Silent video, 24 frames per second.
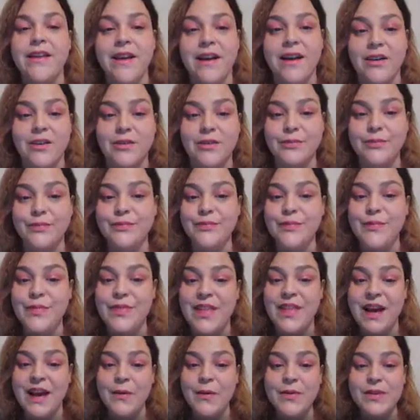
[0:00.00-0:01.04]
Now,
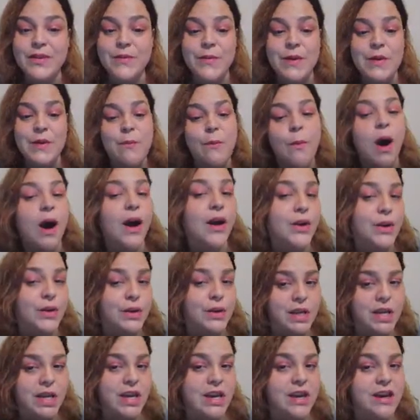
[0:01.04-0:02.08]
that was me
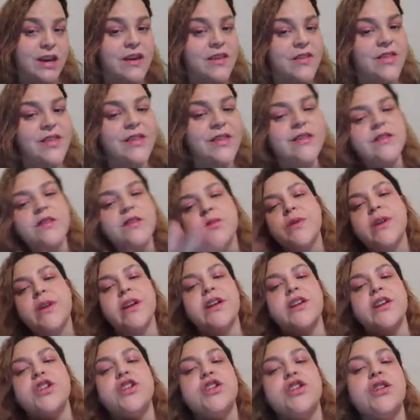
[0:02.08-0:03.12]
modeling it. This is what
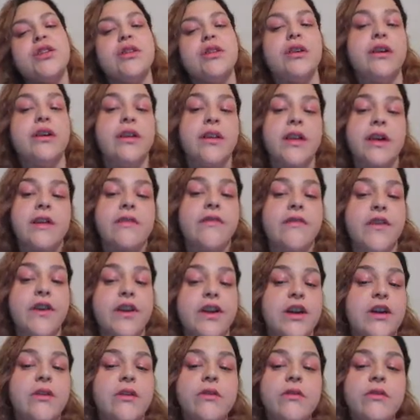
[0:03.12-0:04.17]
it should look like for
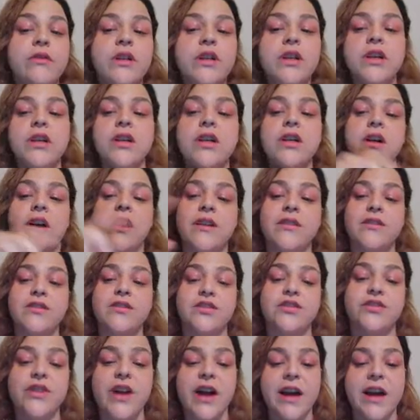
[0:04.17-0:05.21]
you. A
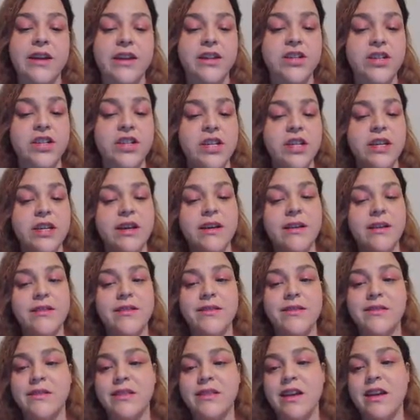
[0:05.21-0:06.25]
strategy, a
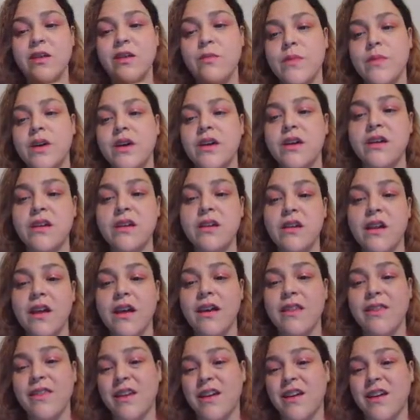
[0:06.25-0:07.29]
statement,
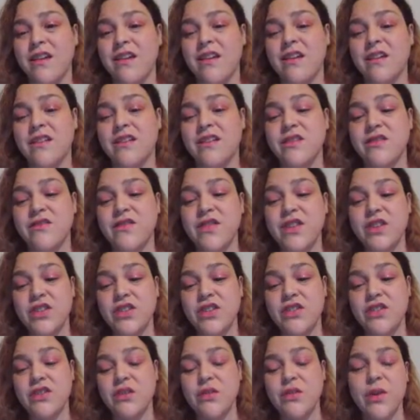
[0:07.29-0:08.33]
and then a
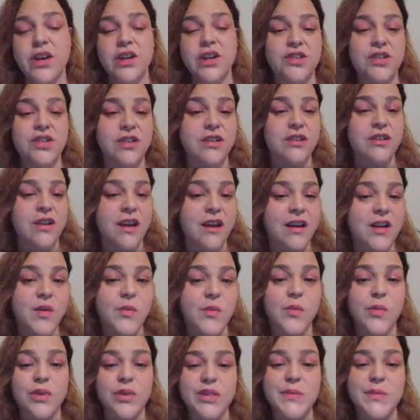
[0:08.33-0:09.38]
division equation and
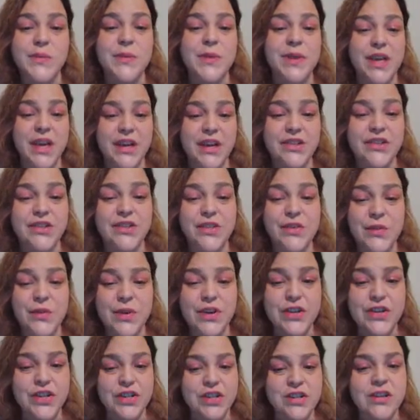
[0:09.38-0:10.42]
a multiplication
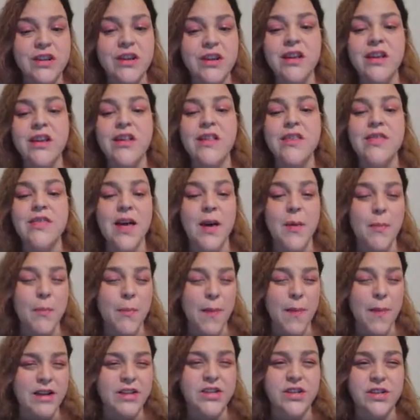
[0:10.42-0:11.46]
equation that
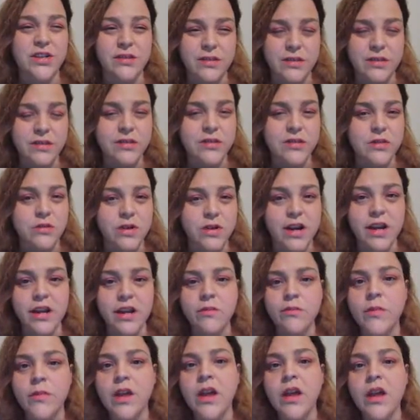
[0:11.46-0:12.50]
matches the
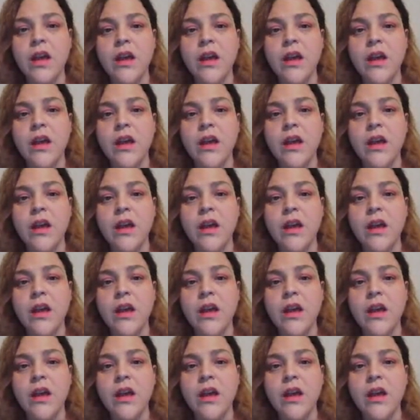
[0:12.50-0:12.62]
story.